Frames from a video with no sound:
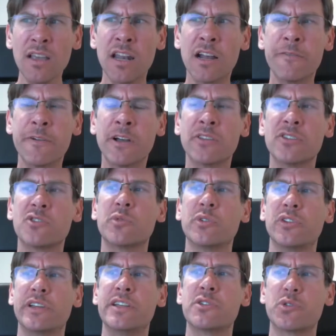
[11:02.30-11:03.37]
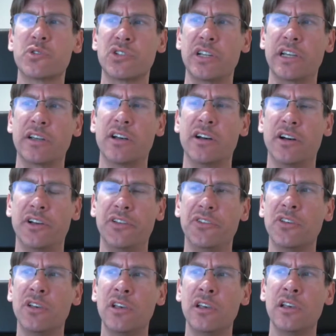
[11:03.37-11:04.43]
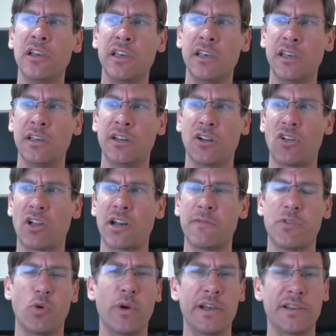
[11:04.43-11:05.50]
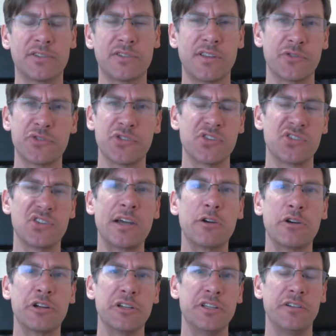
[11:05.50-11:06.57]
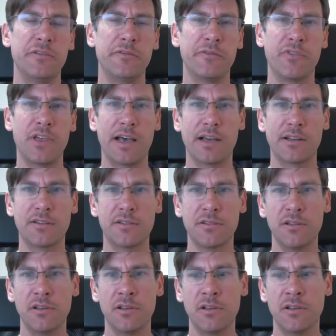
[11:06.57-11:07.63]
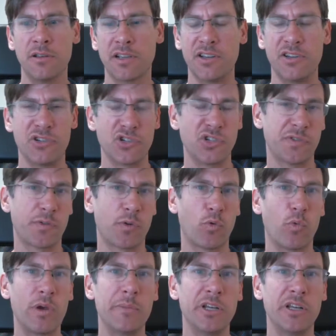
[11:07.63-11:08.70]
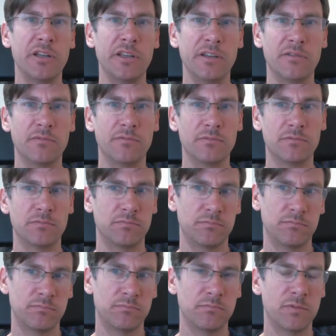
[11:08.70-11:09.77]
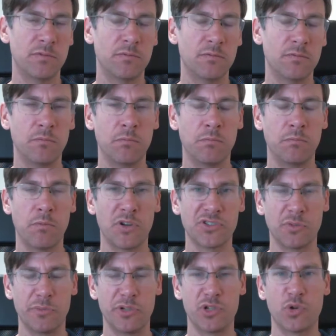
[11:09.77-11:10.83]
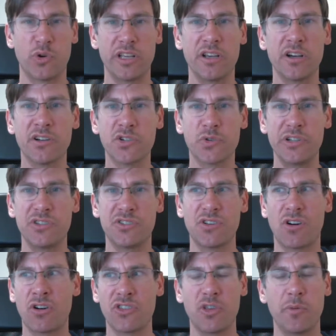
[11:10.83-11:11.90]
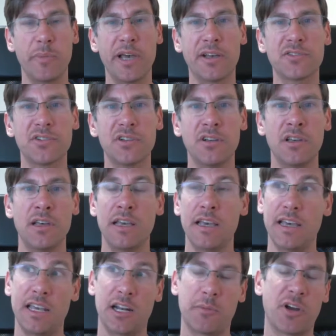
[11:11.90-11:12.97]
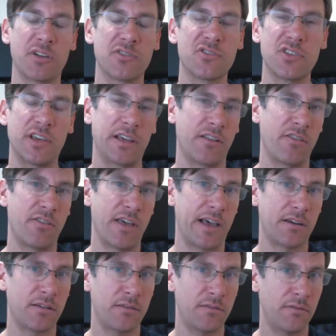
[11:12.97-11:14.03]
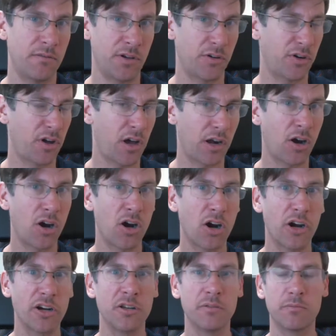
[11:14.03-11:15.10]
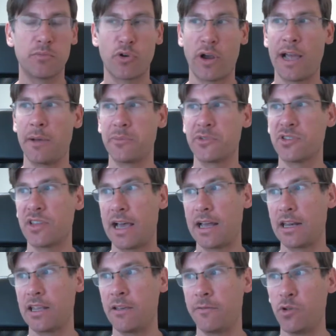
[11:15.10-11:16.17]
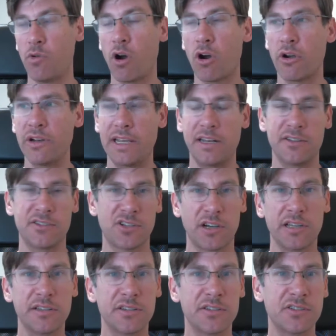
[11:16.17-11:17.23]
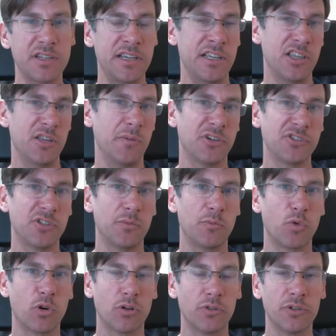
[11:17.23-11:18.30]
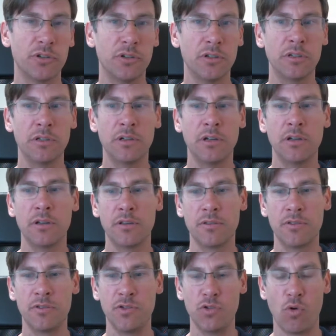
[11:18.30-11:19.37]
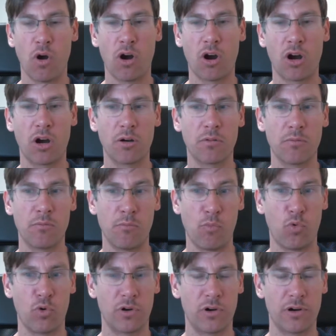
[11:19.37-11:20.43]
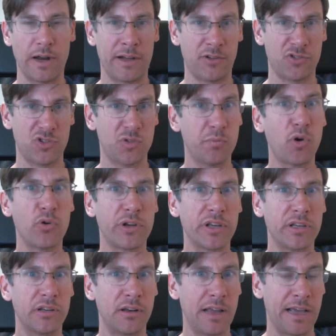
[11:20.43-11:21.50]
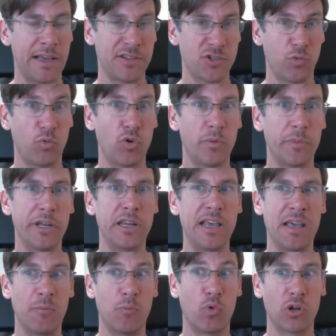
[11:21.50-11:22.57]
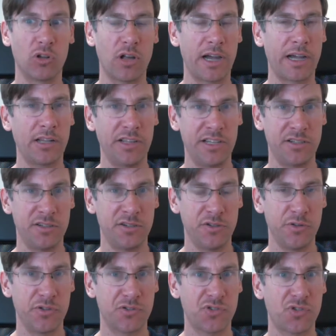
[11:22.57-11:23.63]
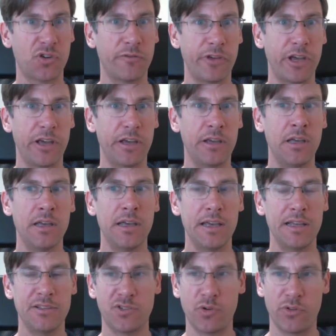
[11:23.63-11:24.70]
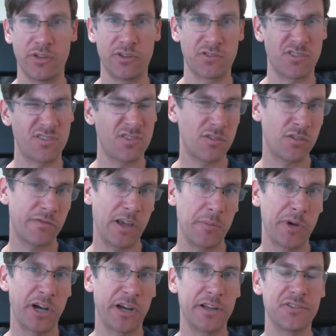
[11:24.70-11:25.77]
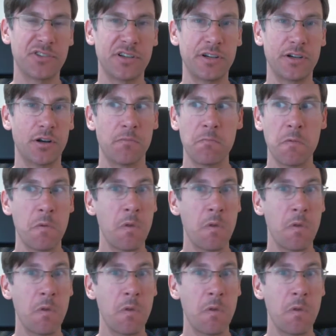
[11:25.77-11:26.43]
And I found this really interesting because in a lot of the West, there's this narrative that conditions for women in Muslim majority countries aren't the best. And I'm not saying that they're not hard. Perhaps that if you are a data scientist in the Muslim world, you are more outspoken as a woman and more likely to do the survey. And so there's a survey bias here.